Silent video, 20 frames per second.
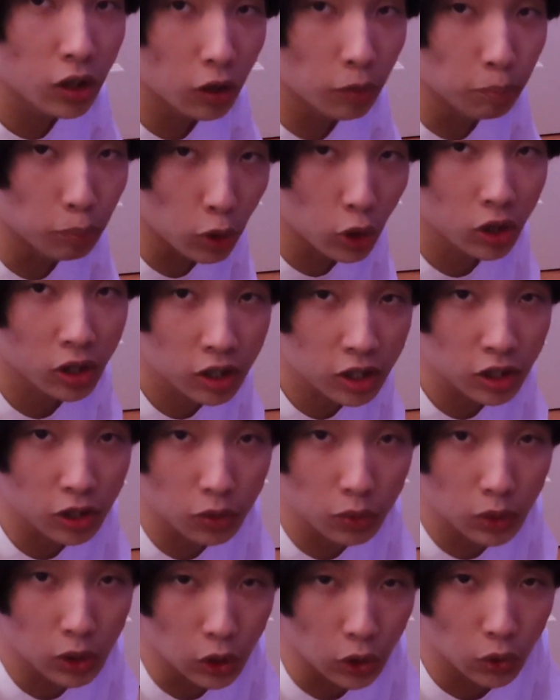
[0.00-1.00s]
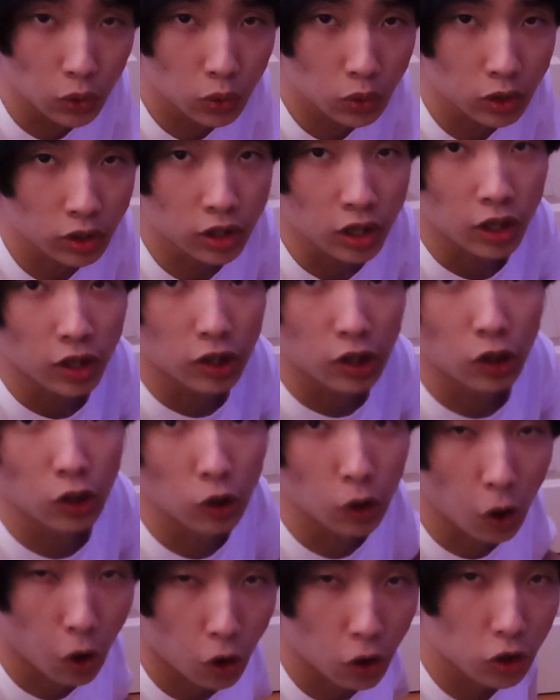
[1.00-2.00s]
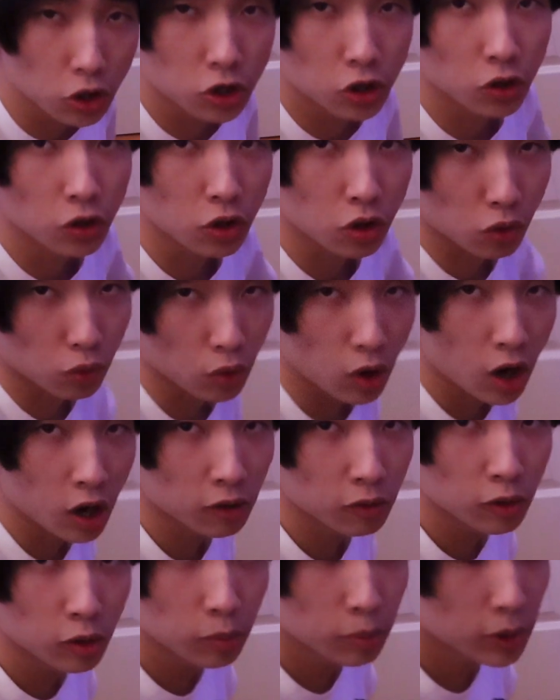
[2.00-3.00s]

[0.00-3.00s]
books you use, the larger the rock will